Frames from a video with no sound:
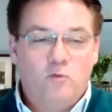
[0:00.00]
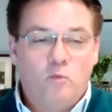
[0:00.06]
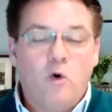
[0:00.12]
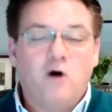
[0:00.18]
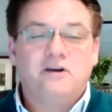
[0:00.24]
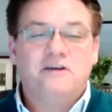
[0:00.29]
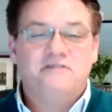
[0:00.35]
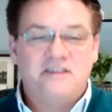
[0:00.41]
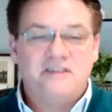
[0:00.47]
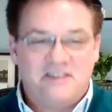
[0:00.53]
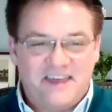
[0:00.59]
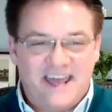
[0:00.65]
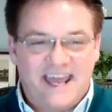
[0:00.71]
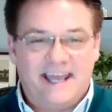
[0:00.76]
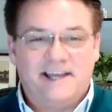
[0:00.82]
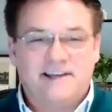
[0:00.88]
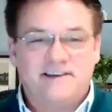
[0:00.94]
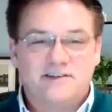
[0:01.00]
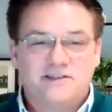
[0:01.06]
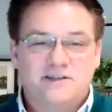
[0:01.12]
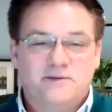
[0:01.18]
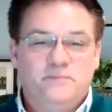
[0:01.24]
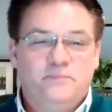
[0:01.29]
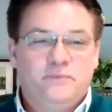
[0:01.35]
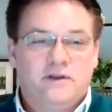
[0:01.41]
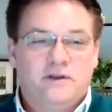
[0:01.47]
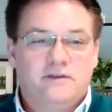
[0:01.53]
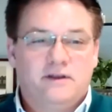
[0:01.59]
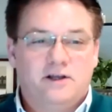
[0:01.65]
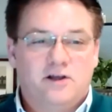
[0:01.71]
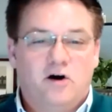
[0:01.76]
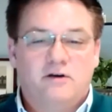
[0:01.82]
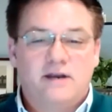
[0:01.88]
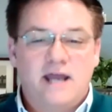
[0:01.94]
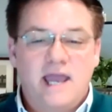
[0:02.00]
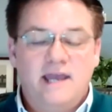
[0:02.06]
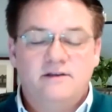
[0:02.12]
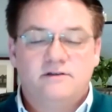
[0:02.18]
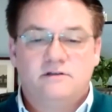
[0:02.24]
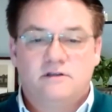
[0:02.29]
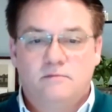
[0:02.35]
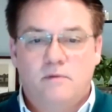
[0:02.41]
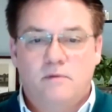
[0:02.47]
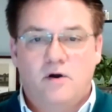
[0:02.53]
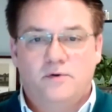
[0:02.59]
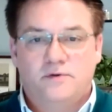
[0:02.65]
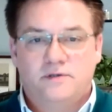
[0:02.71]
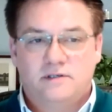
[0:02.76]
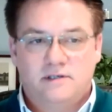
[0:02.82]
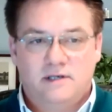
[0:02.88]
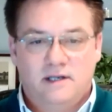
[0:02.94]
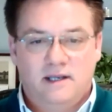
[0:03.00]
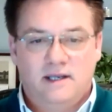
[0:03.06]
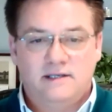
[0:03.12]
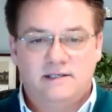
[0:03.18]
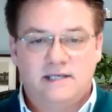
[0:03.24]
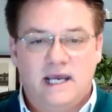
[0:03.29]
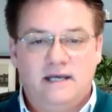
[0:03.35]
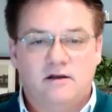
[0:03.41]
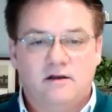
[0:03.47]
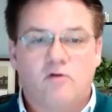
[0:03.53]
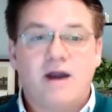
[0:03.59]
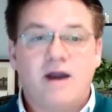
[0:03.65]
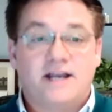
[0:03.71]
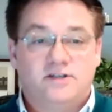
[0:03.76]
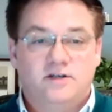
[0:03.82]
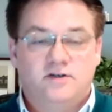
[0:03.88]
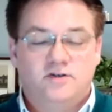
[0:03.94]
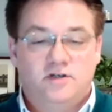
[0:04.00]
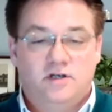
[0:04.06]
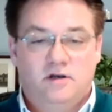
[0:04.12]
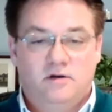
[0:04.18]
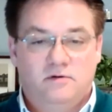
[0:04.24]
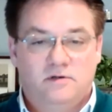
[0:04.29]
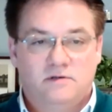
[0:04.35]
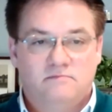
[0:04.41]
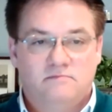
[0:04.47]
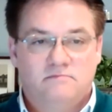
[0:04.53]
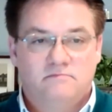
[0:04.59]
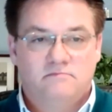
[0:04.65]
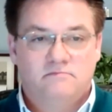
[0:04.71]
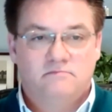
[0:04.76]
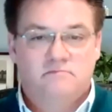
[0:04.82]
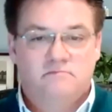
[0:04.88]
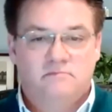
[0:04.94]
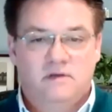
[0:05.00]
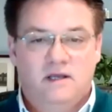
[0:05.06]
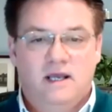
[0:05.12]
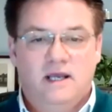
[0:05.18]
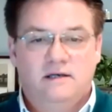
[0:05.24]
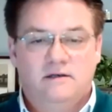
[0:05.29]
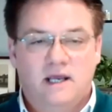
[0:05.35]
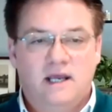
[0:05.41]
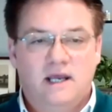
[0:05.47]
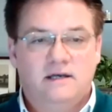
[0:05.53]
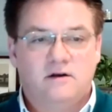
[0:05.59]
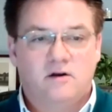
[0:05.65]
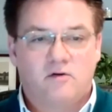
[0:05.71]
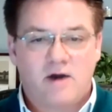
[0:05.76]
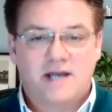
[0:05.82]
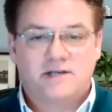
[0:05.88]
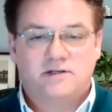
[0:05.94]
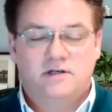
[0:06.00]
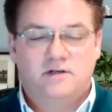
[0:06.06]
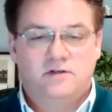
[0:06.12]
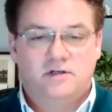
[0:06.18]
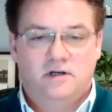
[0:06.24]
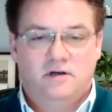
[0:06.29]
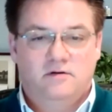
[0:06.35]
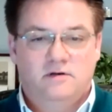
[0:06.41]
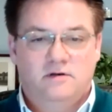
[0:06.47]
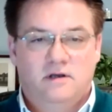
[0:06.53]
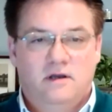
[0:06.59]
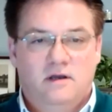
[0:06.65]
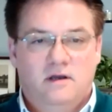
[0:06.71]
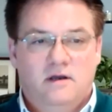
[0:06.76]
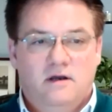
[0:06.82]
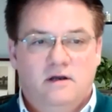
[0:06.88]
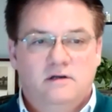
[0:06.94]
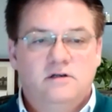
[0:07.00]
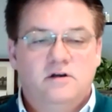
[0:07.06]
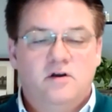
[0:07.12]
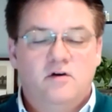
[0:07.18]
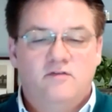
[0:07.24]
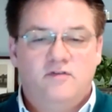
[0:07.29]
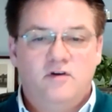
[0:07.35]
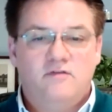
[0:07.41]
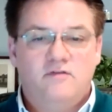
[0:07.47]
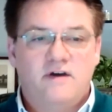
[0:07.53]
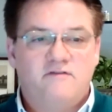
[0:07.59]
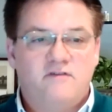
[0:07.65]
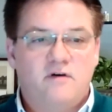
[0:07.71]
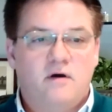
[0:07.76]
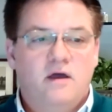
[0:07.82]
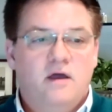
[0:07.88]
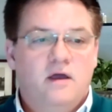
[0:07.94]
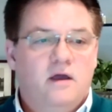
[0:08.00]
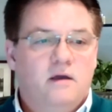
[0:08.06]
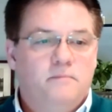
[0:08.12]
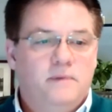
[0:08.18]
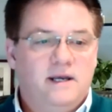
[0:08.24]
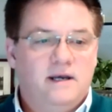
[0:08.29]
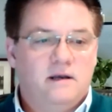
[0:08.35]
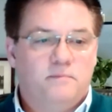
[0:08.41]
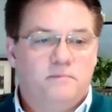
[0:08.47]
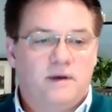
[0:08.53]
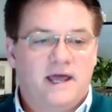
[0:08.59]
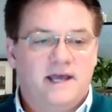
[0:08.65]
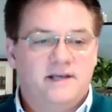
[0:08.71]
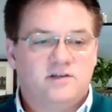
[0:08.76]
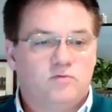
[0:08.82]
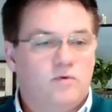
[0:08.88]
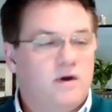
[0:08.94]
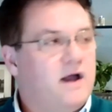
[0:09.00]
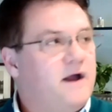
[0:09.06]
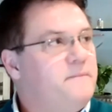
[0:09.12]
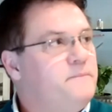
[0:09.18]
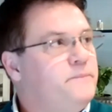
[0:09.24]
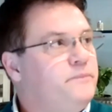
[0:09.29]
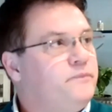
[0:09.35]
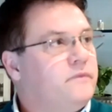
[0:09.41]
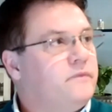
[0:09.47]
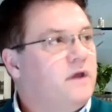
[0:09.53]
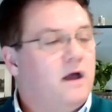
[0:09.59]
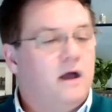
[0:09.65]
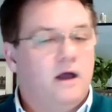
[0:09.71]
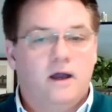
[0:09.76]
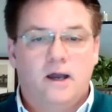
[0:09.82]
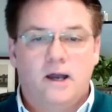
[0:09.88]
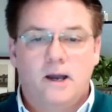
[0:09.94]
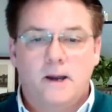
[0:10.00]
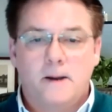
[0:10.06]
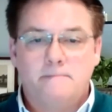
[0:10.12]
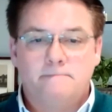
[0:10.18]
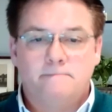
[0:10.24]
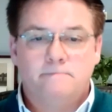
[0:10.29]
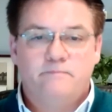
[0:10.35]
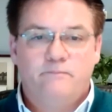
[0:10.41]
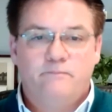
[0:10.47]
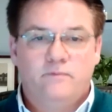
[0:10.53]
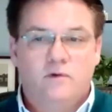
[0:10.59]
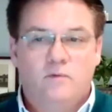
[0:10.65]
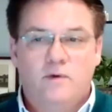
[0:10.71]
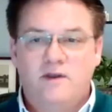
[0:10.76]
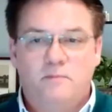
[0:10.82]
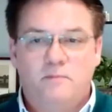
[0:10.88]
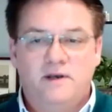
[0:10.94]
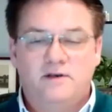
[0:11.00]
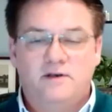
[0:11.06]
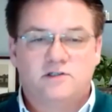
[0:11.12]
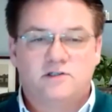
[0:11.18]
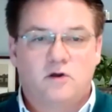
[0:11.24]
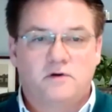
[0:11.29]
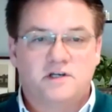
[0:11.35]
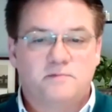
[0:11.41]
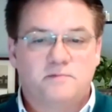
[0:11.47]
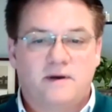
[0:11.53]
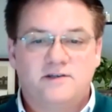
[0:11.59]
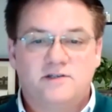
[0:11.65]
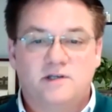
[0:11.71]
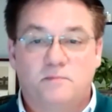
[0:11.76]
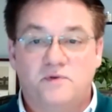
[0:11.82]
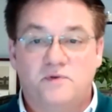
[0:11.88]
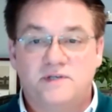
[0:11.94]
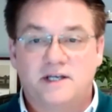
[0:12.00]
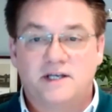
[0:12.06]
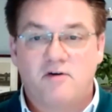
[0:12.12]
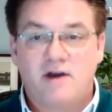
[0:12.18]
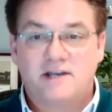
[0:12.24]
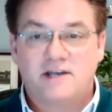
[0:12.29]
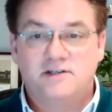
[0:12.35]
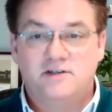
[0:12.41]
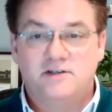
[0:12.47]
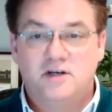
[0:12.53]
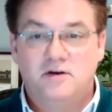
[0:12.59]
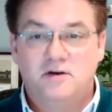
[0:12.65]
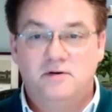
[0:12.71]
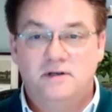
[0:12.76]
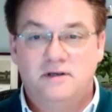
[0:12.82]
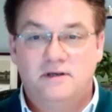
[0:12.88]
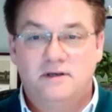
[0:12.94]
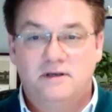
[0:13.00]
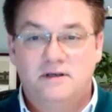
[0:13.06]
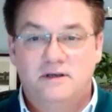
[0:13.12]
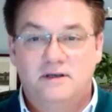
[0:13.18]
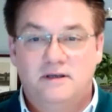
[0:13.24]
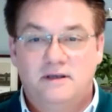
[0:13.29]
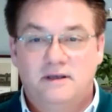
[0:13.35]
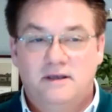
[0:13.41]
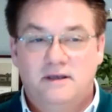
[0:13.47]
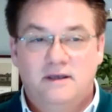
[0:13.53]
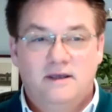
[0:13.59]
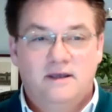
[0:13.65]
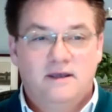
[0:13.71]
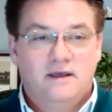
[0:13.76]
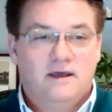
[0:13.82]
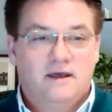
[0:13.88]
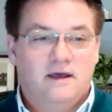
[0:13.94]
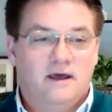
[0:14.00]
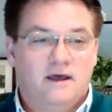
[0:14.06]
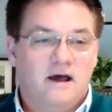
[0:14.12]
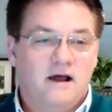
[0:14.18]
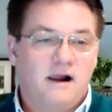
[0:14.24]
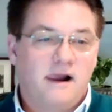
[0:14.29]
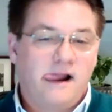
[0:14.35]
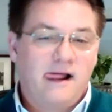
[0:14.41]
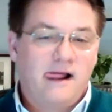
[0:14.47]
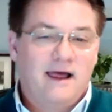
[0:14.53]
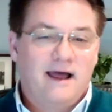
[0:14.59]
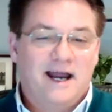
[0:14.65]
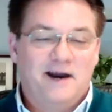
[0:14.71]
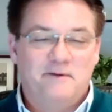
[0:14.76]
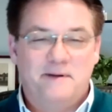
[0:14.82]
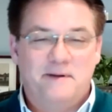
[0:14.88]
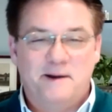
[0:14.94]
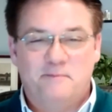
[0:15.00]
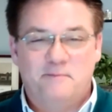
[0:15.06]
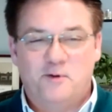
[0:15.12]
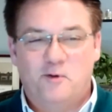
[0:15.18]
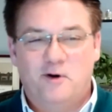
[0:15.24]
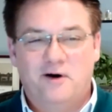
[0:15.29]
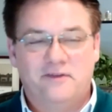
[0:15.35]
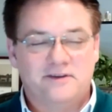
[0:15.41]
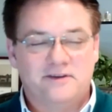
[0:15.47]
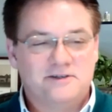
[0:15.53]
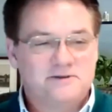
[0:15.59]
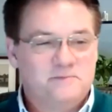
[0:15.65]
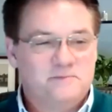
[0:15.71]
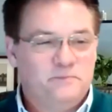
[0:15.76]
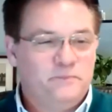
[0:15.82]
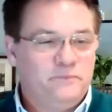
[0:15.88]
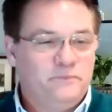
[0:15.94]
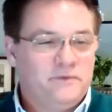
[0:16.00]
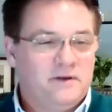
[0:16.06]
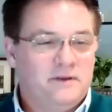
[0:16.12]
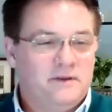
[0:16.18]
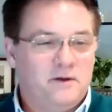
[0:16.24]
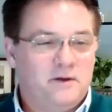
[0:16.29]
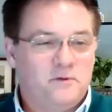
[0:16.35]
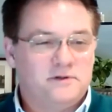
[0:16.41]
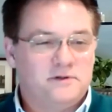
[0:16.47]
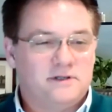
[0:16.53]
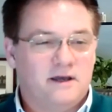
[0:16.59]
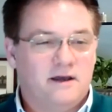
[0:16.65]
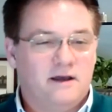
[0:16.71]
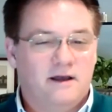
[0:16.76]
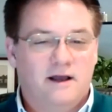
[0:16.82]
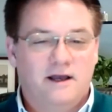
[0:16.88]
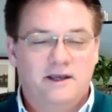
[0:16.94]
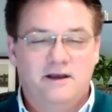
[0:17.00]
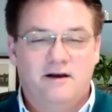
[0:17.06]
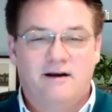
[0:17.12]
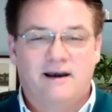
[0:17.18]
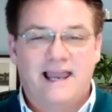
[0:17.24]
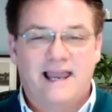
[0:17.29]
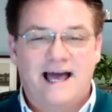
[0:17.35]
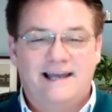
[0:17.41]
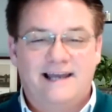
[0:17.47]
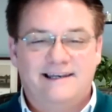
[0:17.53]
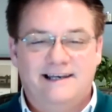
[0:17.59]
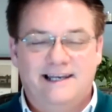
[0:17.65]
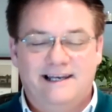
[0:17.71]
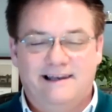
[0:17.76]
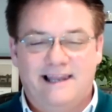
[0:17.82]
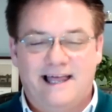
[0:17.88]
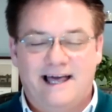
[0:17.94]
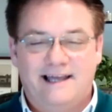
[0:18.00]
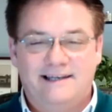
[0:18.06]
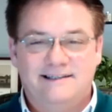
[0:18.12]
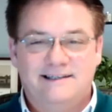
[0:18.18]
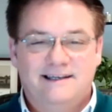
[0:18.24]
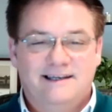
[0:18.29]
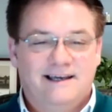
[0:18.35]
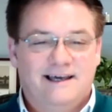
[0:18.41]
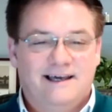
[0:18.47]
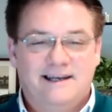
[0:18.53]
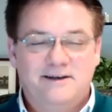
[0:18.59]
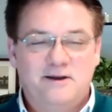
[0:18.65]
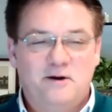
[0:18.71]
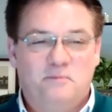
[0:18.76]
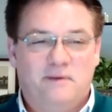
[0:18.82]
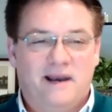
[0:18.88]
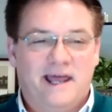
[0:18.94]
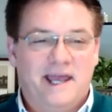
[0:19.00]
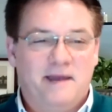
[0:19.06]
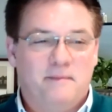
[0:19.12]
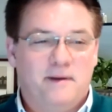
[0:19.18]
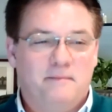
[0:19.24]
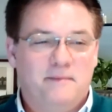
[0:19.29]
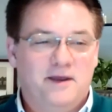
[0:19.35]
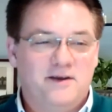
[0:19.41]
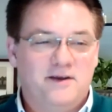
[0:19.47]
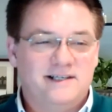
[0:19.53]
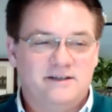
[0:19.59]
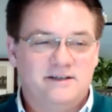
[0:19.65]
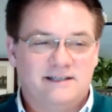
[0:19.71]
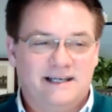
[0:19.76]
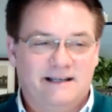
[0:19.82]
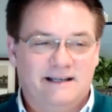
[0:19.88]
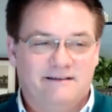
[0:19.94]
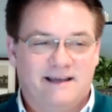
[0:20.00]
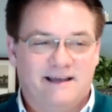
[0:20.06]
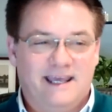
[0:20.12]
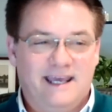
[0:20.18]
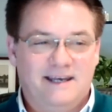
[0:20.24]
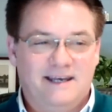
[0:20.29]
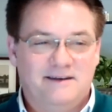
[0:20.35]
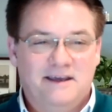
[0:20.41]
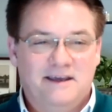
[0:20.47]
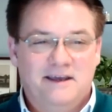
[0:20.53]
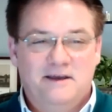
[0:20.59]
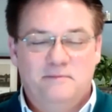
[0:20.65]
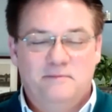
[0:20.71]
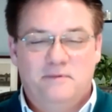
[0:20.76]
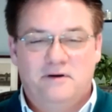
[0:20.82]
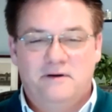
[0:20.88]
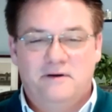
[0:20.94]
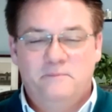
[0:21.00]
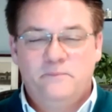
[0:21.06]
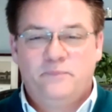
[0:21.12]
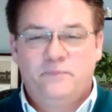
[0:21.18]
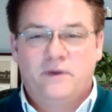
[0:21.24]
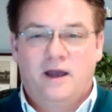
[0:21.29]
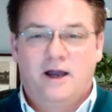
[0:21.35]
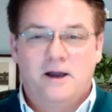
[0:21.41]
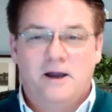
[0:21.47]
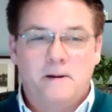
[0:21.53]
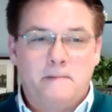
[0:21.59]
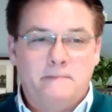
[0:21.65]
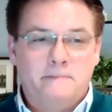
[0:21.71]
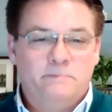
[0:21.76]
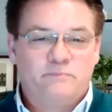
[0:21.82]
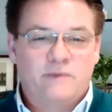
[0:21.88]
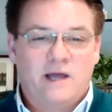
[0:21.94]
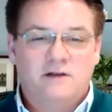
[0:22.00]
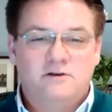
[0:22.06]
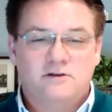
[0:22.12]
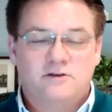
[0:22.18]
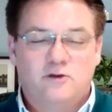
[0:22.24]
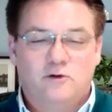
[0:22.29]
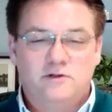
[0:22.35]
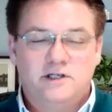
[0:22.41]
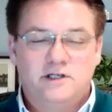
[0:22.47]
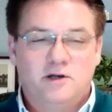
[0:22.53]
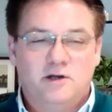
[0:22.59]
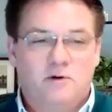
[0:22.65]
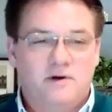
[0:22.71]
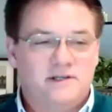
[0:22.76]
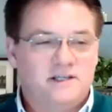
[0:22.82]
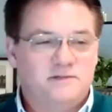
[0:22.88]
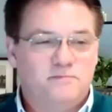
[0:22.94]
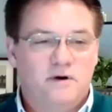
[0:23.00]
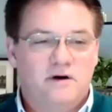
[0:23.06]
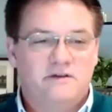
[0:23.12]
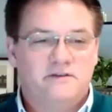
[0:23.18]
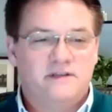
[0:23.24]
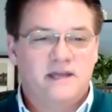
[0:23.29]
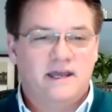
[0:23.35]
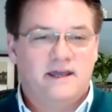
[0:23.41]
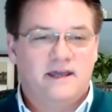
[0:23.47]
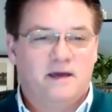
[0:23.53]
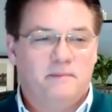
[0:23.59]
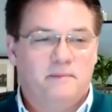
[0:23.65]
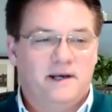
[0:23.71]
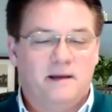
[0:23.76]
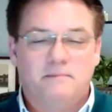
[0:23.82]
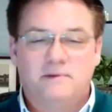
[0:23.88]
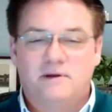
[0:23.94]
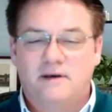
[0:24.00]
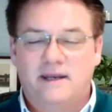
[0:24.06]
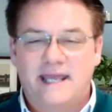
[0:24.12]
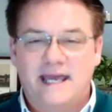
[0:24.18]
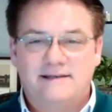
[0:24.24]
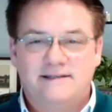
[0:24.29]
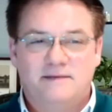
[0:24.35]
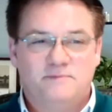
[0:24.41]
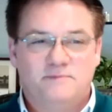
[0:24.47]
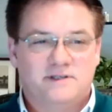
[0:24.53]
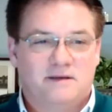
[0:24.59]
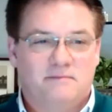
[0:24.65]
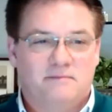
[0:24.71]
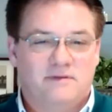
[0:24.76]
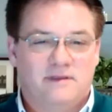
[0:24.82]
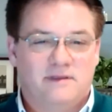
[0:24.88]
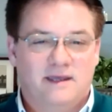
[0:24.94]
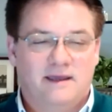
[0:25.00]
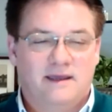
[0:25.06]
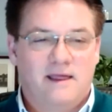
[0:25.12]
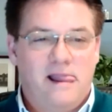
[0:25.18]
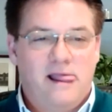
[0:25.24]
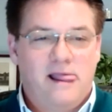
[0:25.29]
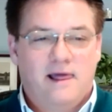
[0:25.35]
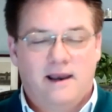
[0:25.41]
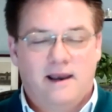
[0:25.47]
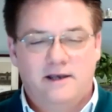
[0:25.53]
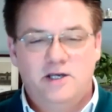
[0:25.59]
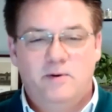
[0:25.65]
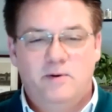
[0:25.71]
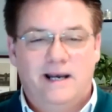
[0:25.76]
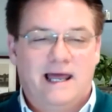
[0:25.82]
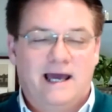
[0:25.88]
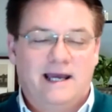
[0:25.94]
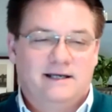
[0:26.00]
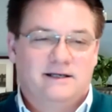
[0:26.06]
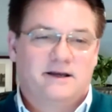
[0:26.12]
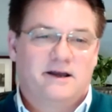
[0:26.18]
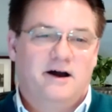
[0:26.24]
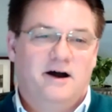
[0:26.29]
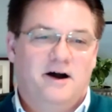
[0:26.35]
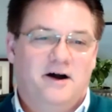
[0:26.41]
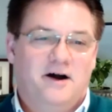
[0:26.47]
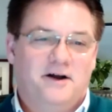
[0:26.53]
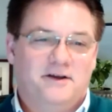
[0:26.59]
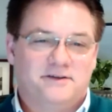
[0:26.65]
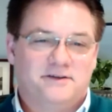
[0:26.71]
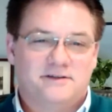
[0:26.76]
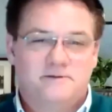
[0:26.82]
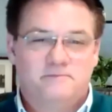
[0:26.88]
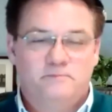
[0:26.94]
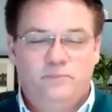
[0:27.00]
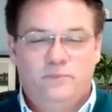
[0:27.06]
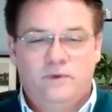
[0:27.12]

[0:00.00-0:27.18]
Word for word: one of the things that God hates the most is ingratitude. In ingratitude. Don't know if you've ever been in a place where um, where you've been astonished by someone's ingratitude. Uh, I remember once there was a, a young lad, a little lad, and I don't blame him. He's just a little kid. But um, I just thought, you know It's his birthday coming. I'm going to get him something. And I knew he liked cars.